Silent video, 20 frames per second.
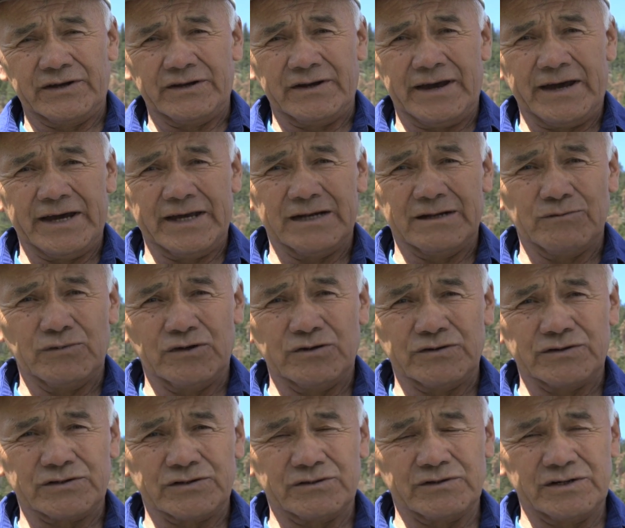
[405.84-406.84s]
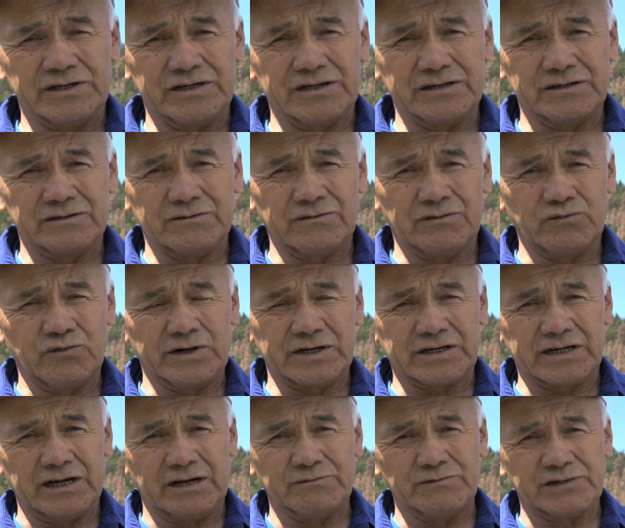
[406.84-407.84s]
animals or
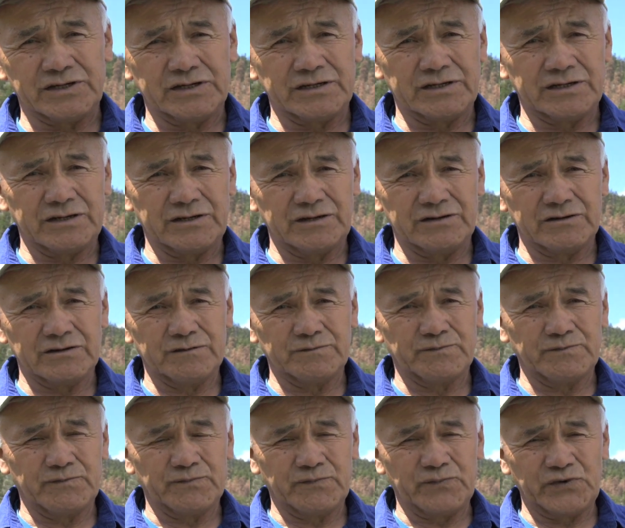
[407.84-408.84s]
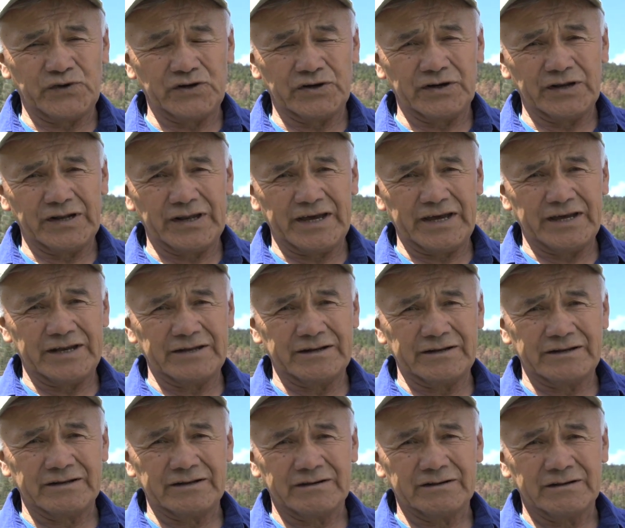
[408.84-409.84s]
what comes into your
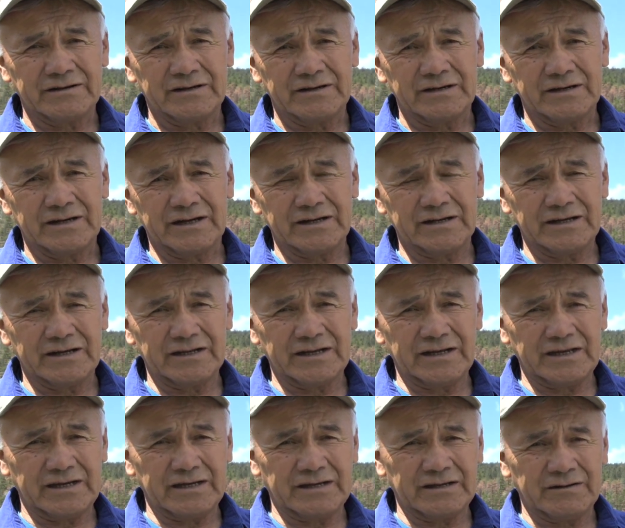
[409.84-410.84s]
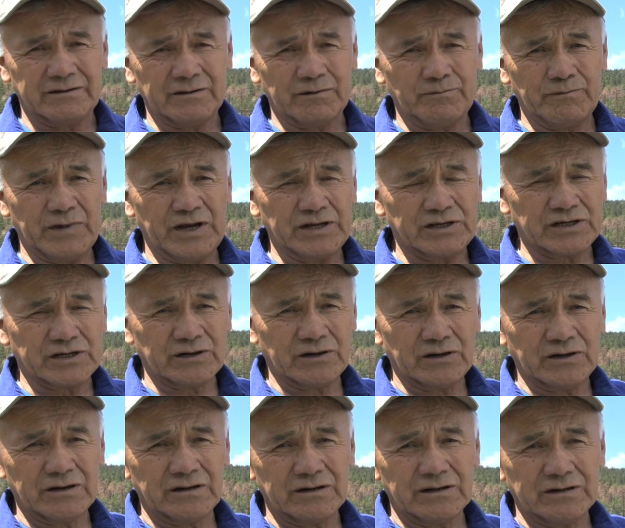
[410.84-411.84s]
land, and then they mention
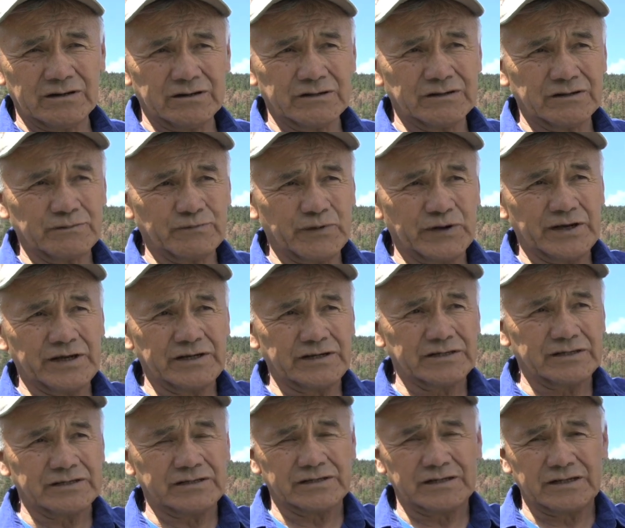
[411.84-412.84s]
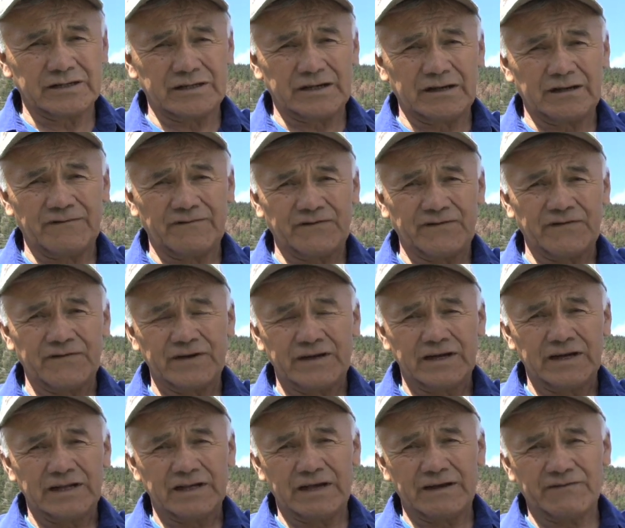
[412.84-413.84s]
all the places that they've
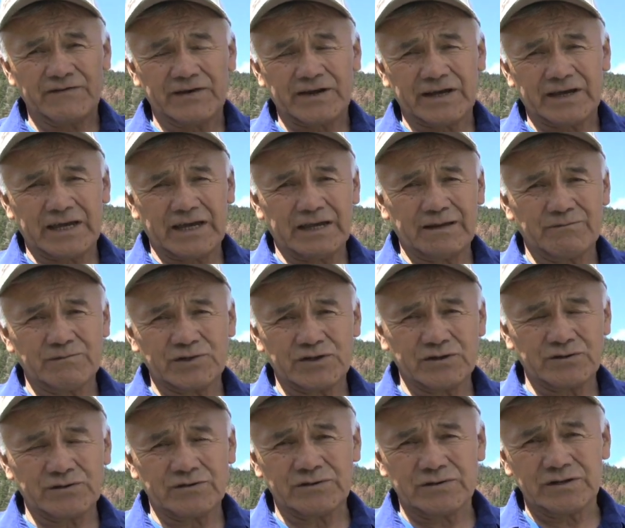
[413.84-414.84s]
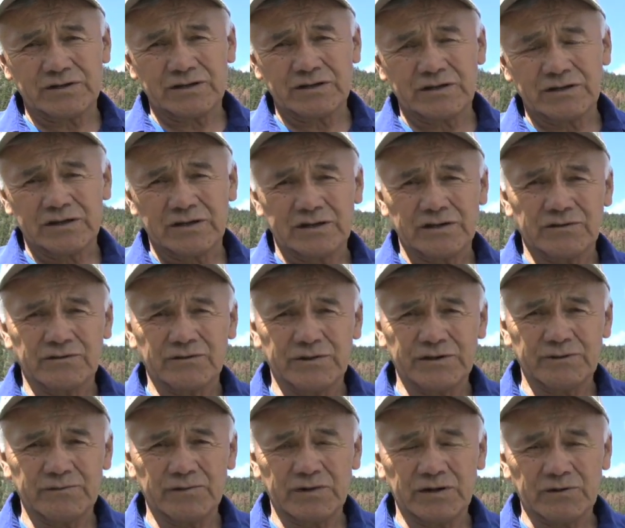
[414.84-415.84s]
came to
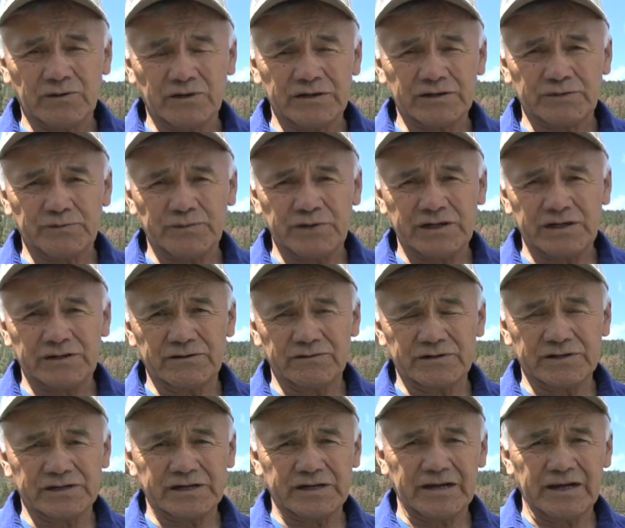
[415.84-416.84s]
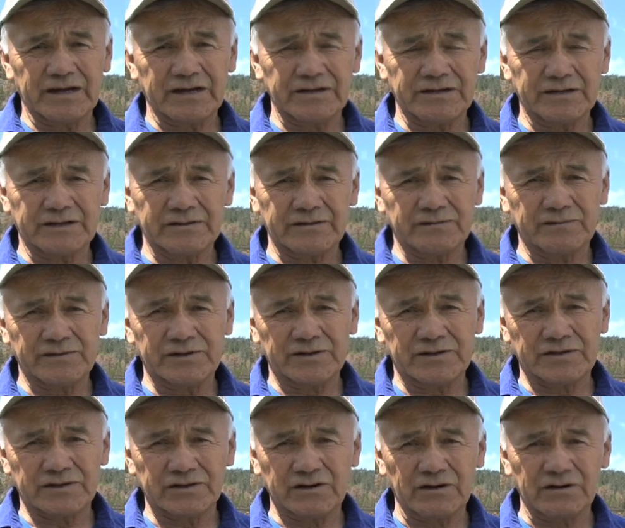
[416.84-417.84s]
when was in Elia, when
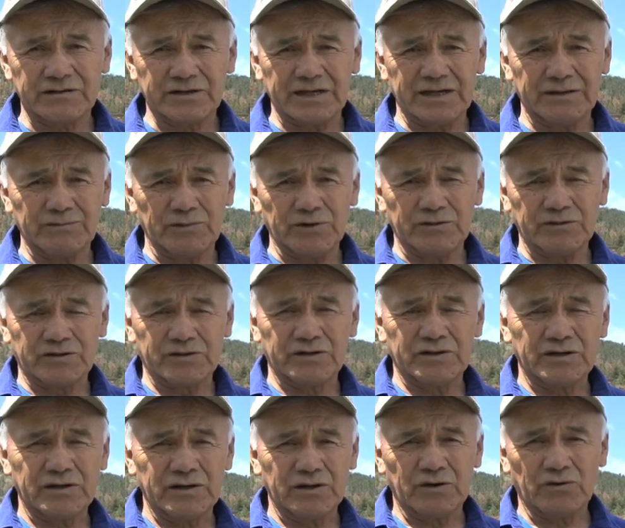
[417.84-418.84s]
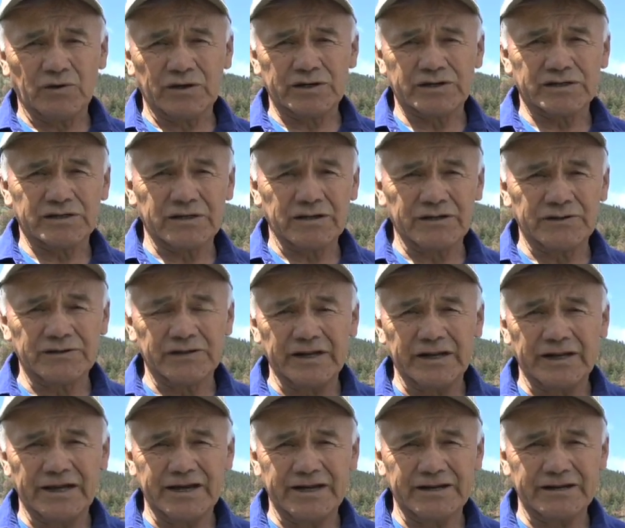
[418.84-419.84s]
they're talking about what's on the
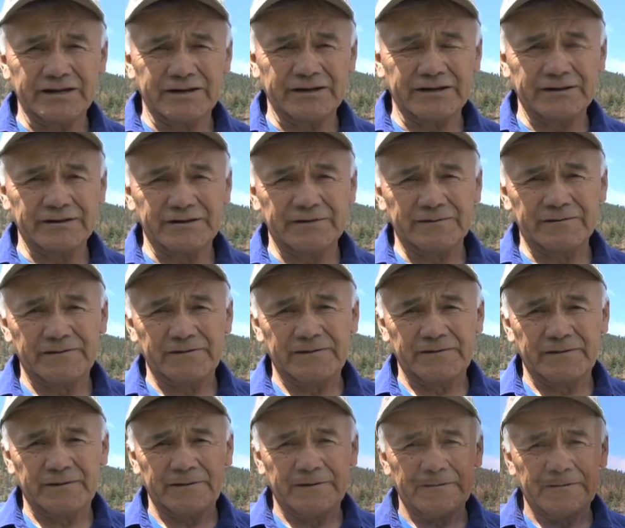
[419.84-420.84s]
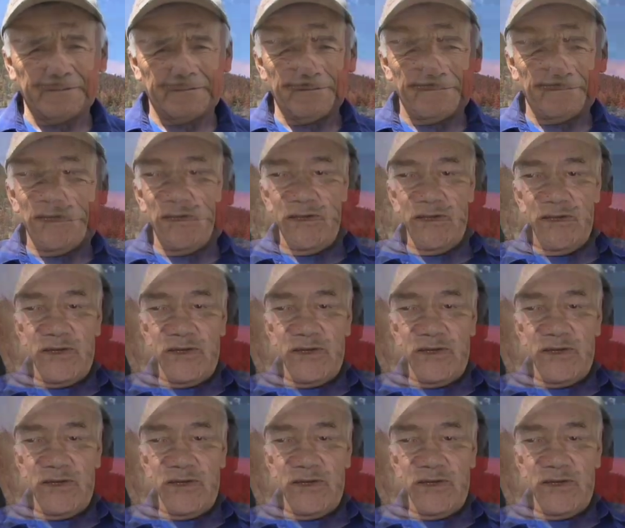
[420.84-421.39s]
land here. The